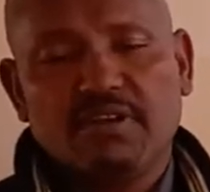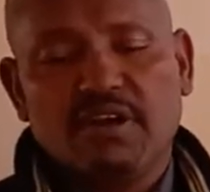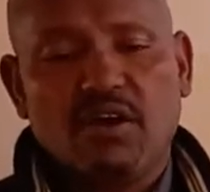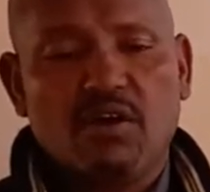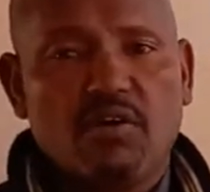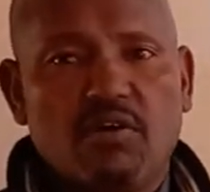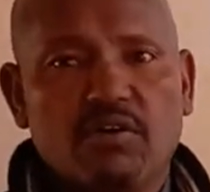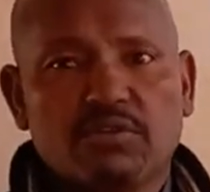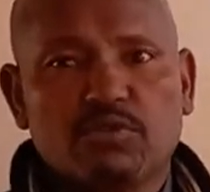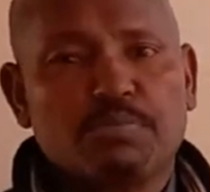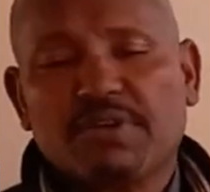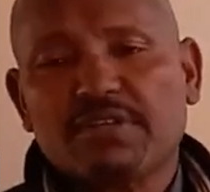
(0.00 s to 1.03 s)
or
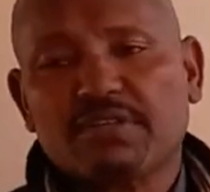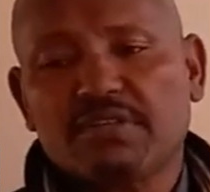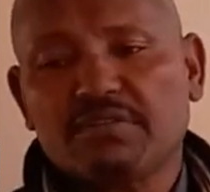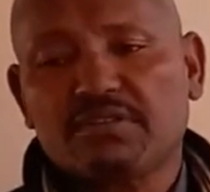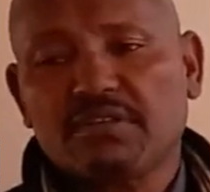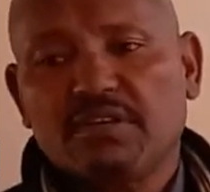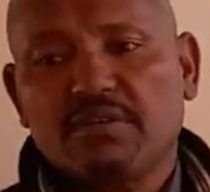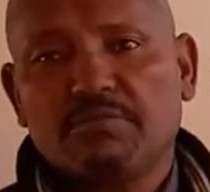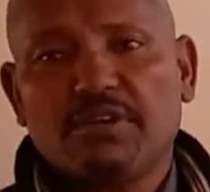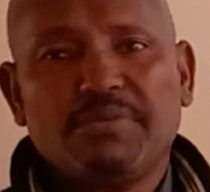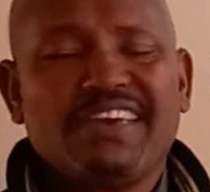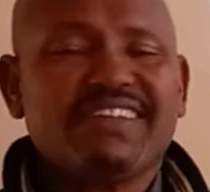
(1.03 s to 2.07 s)
to present
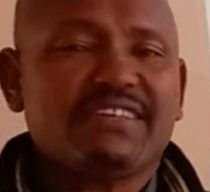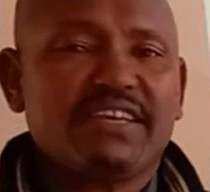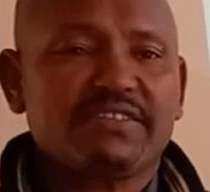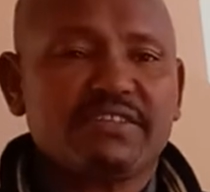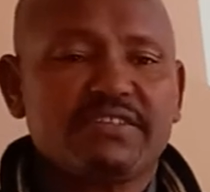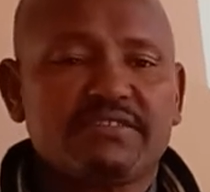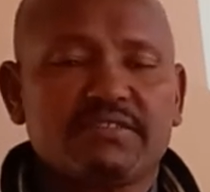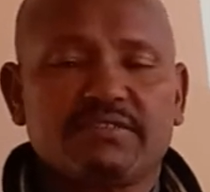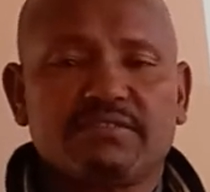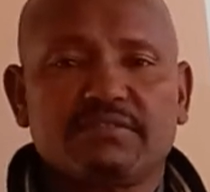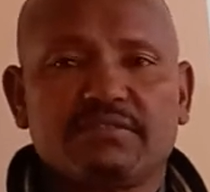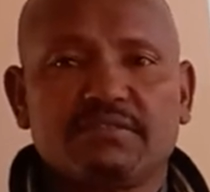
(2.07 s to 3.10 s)
maybe a thesis
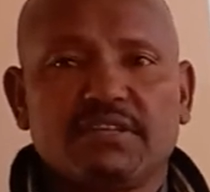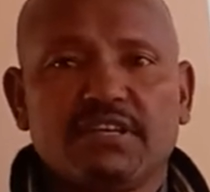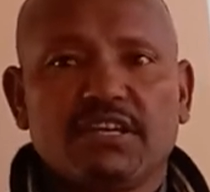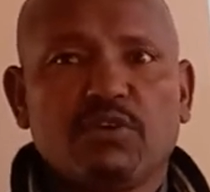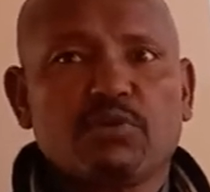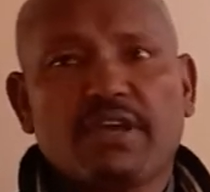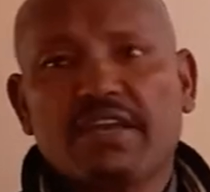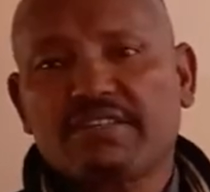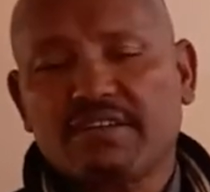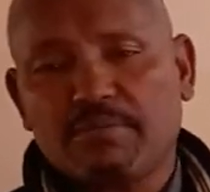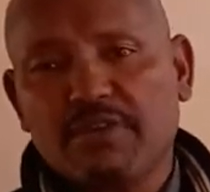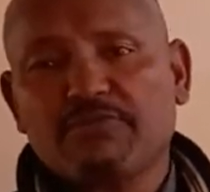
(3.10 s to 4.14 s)
in your
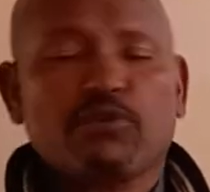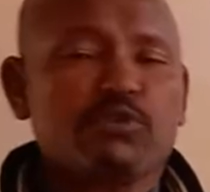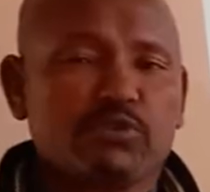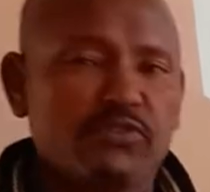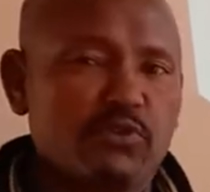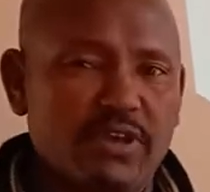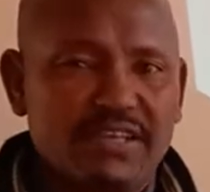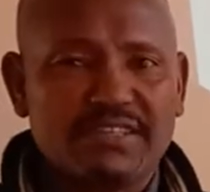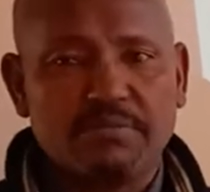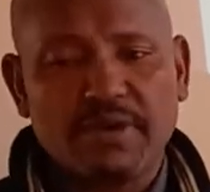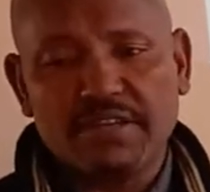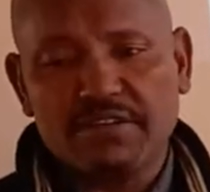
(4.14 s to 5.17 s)
exam in front of your
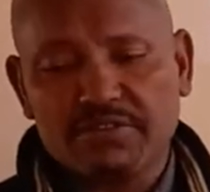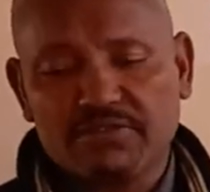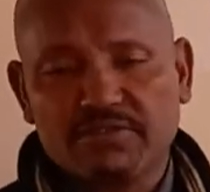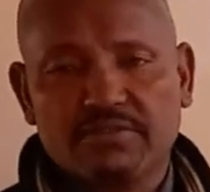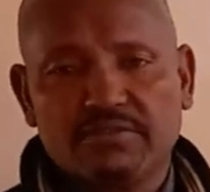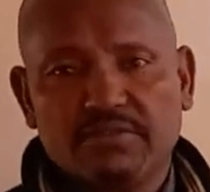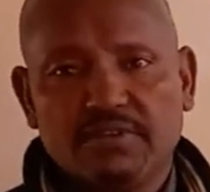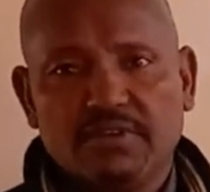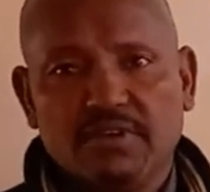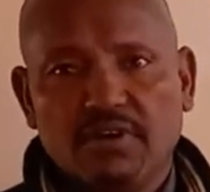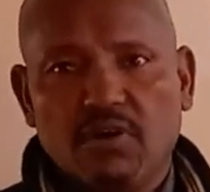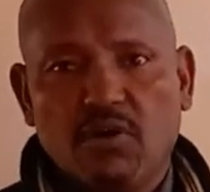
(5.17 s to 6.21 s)
examiners,
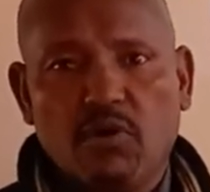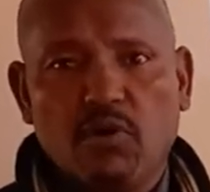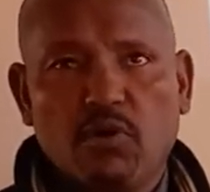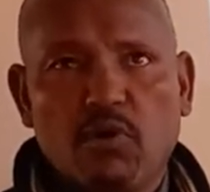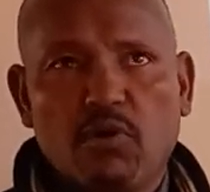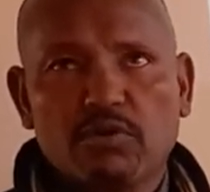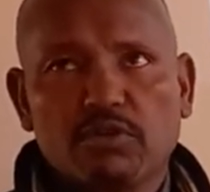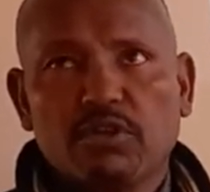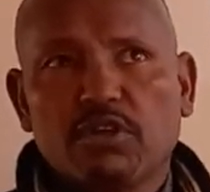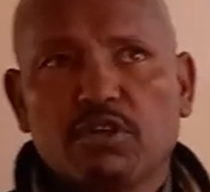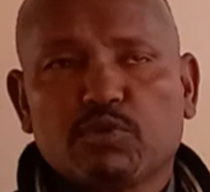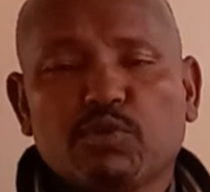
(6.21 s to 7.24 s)
or
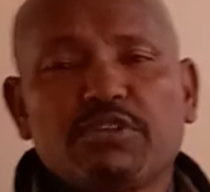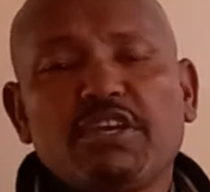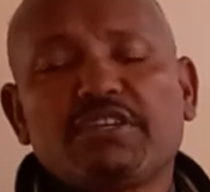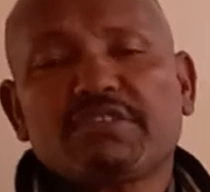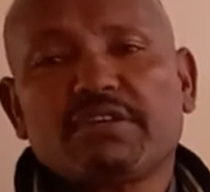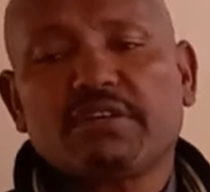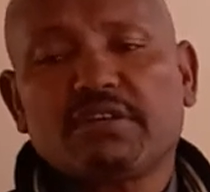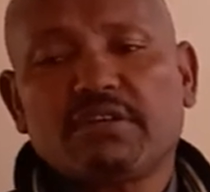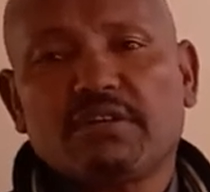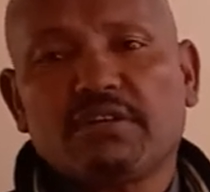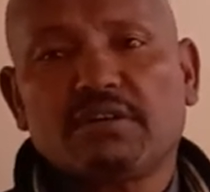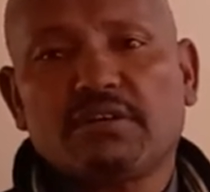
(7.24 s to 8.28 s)
to teach
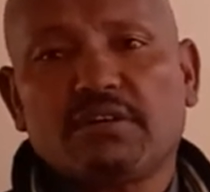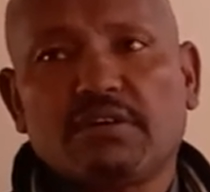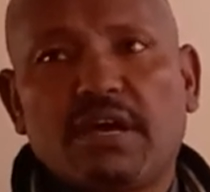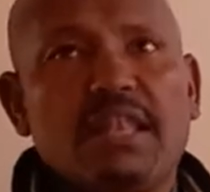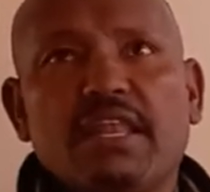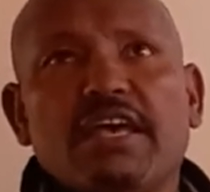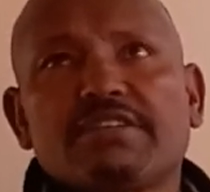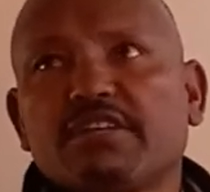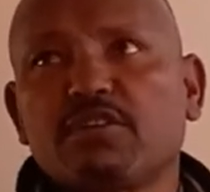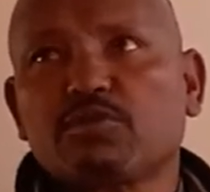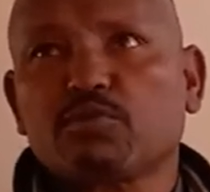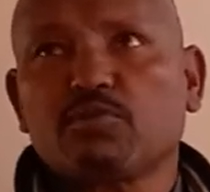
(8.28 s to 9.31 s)
a
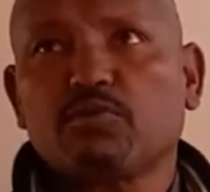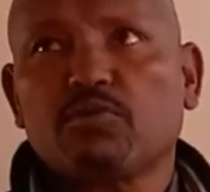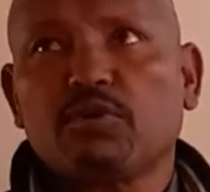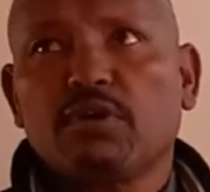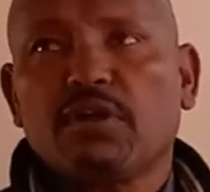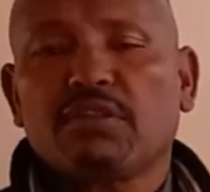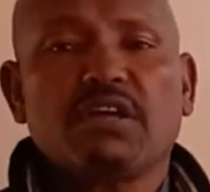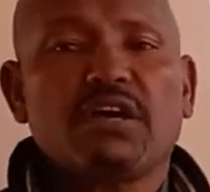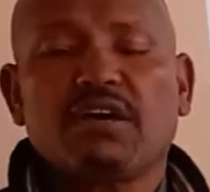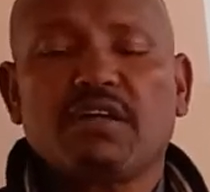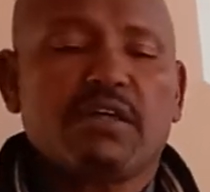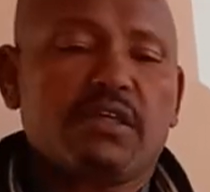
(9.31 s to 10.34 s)
lesson to
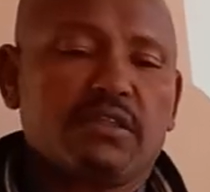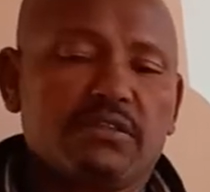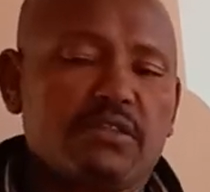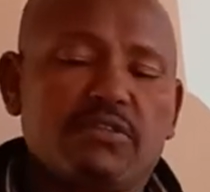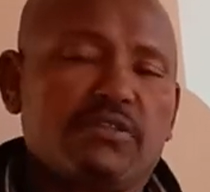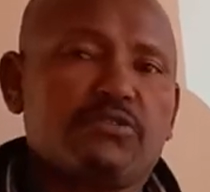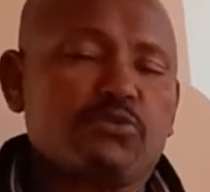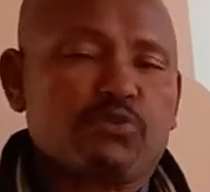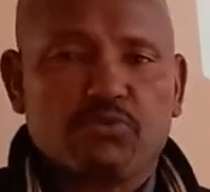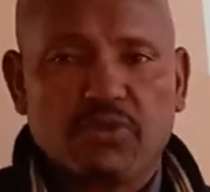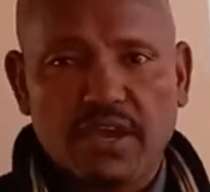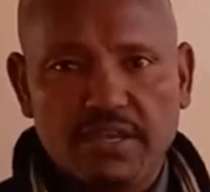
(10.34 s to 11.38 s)
the
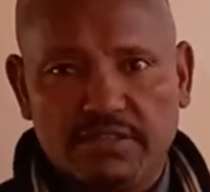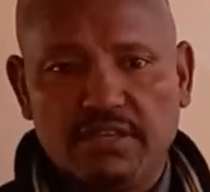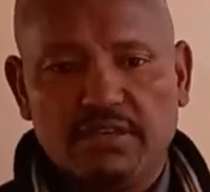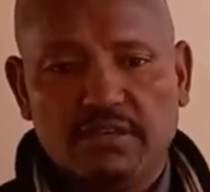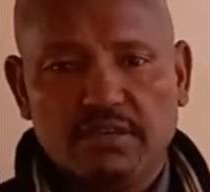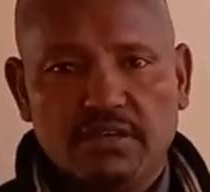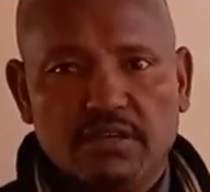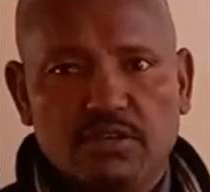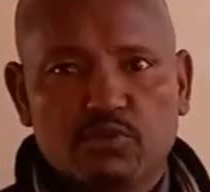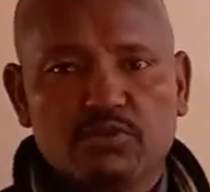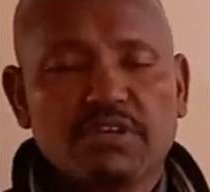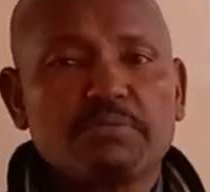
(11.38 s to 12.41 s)
society.
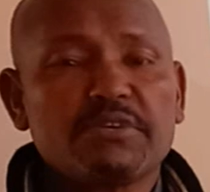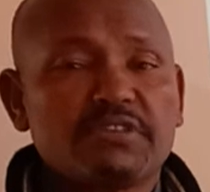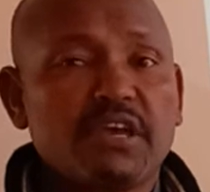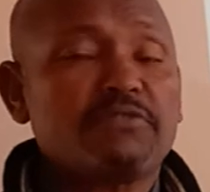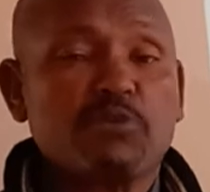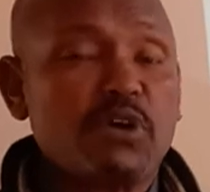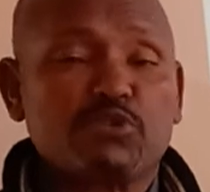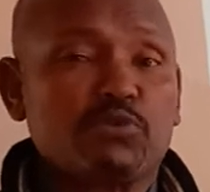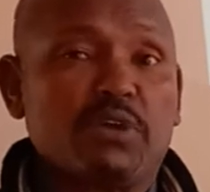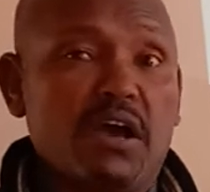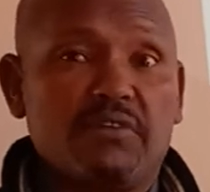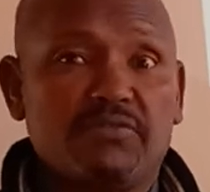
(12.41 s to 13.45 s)
So everyone should
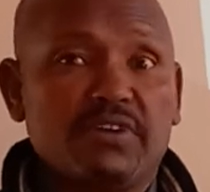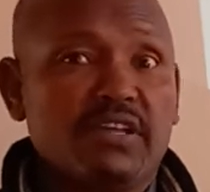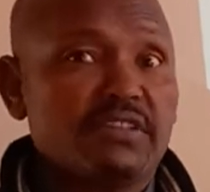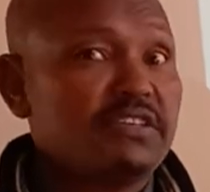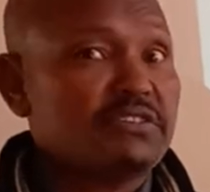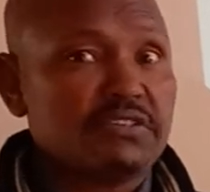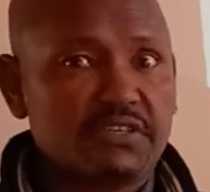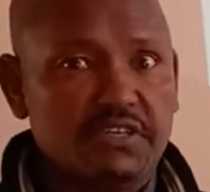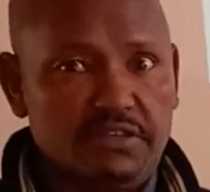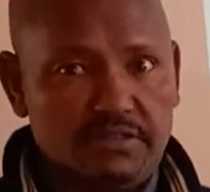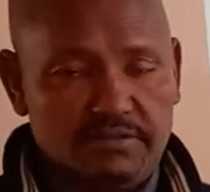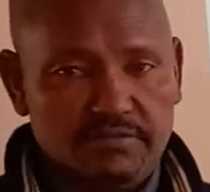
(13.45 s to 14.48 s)
have this skill,